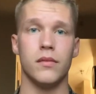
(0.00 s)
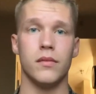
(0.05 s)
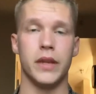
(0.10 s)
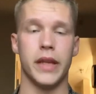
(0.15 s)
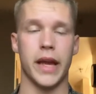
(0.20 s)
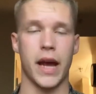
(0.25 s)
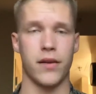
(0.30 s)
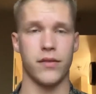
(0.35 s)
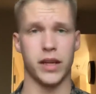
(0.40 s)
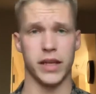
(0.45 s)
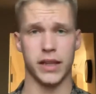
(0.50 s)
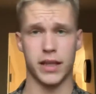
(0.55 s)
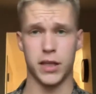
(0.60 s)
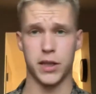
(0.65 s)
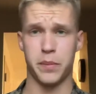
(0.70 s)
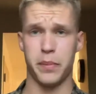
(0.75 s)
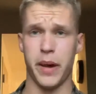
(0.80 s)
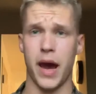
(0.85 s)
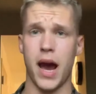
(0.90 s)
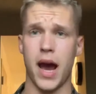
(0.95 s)
they have like
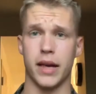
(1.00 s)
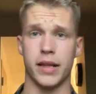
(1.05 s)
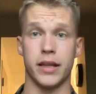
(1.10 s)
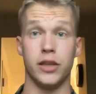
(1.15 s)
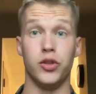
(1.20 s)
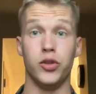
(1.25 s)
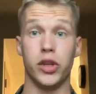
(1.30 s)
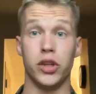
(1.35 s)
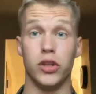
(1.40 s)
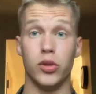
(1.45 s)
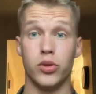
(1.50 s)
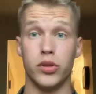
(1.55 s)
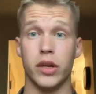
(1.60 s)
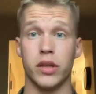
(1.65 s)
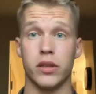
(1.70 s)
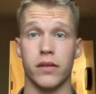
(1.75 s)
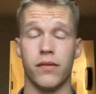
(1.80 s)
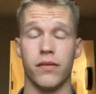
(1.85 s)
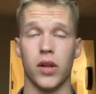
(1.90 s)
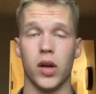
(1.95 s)
this pack that you can use
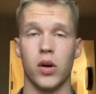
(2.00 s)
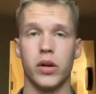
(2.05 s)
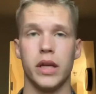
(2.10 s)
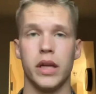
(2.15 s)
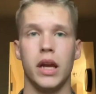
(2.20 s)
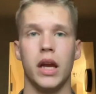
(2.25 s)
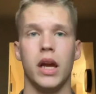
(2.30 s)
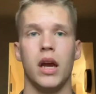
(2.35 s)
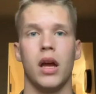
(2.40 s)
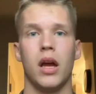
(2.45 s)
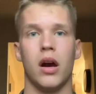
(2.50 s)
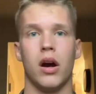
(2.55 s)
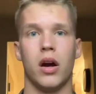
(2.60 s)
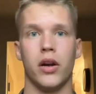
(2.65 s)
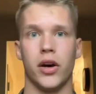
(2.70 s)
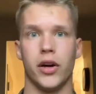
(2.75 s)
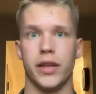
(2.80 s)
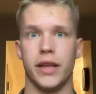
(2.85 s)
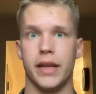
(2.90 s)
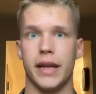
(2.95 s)
as a floaty.
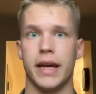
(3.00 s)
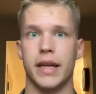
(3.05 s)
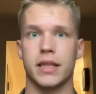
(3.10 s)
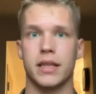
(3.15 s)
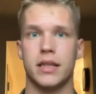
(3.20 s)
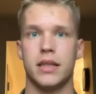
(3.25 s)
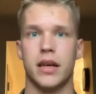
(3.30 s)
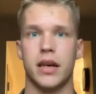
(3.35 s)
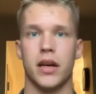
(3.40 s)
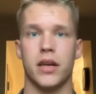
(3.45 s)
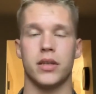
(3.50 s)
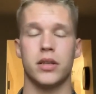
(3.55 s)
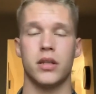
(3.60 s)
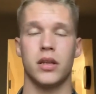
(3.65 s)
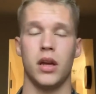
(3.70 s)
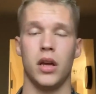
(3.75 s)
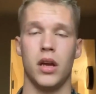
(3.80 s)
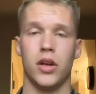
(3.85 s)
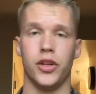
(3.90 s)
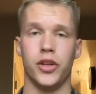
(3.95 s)
And on the next test,
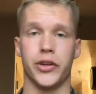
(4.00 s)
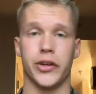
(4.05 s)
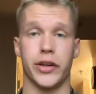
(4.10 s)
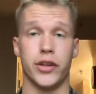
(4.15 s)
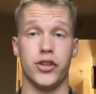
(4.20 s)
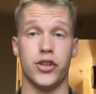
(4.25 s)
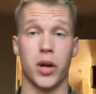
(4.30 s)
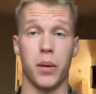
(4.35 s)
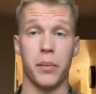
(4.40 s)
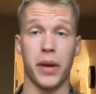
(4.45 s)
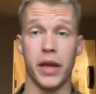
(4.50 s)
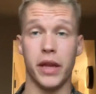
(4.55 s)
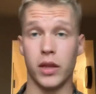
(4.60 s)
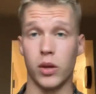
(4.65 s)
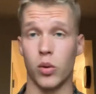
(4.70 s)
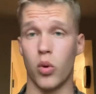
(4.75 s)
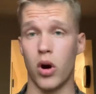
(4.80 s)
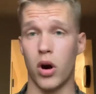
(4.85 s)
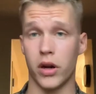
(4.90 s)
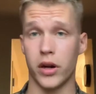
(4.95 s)
you're gonna jump in
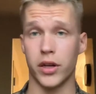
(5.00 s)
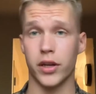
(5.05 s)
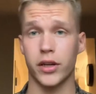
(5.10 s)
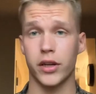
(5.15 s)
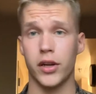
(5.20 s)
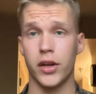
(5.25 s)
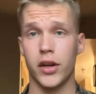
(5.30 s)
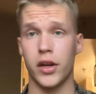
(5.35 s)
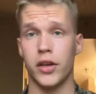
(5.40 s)
the water.